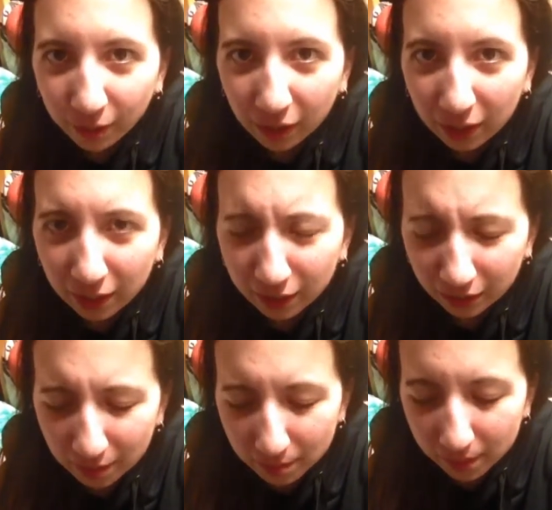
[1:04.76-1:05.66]
my friend
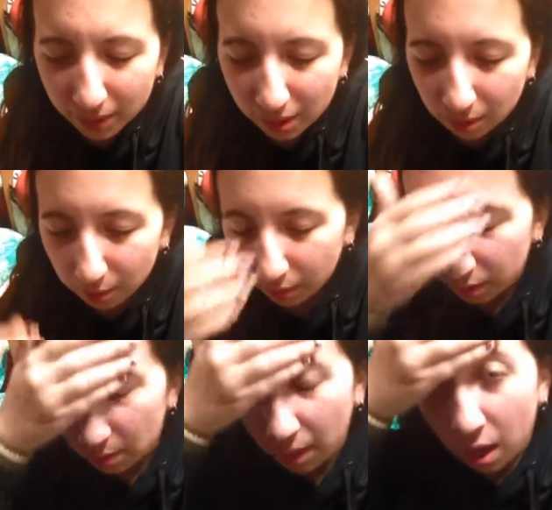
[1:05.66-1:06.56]
Ethan keeps facing
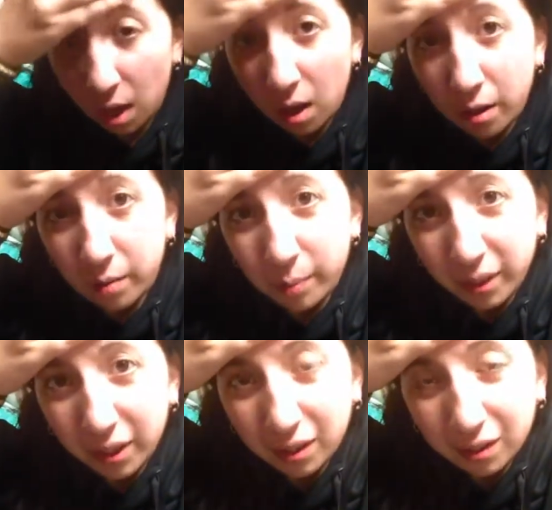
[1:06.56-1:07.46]
like me,
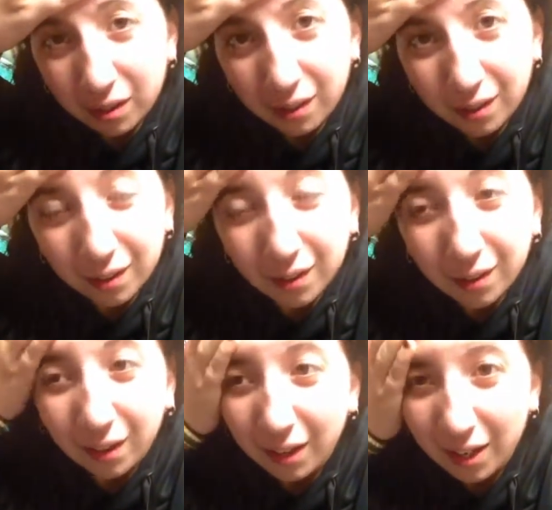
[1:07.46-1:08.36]
but
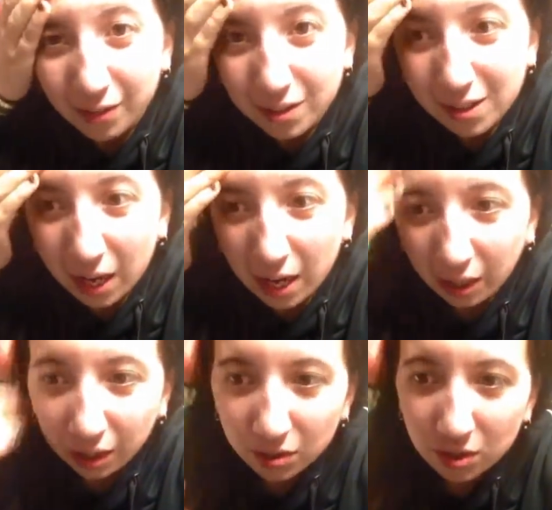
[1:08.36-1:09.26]
then it was like
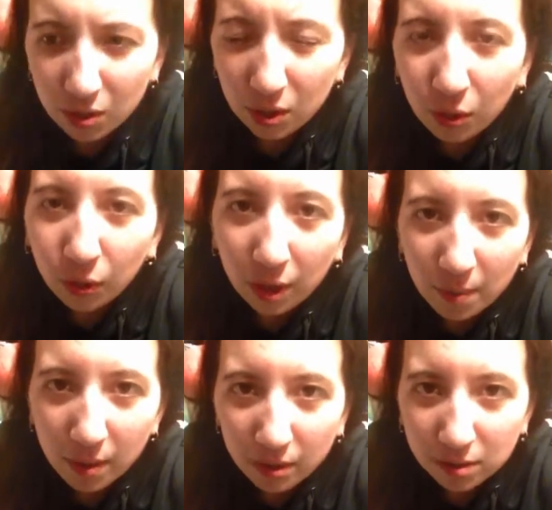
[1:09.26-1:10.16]
2 to 3
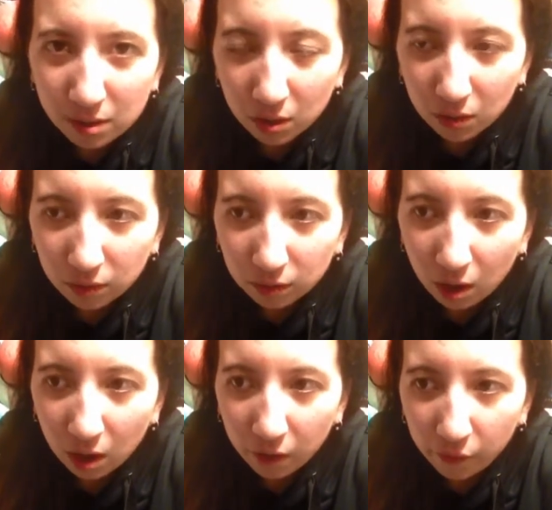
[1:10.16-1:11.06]
months of
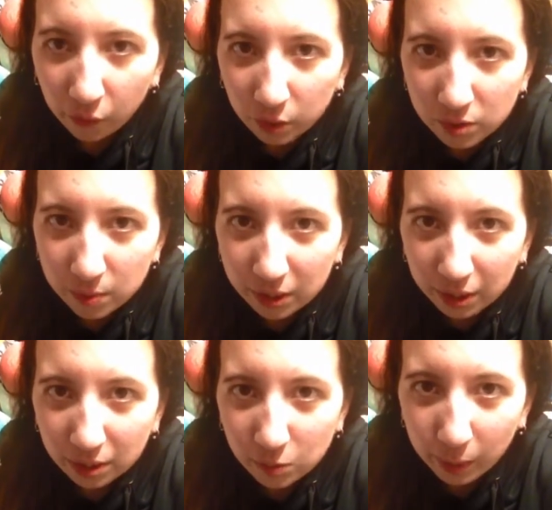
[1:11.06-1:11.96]
law enforcement
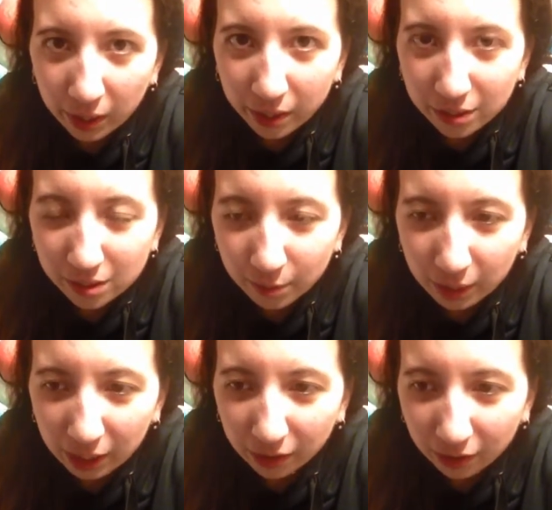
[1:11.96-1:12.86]
experience. I'm like,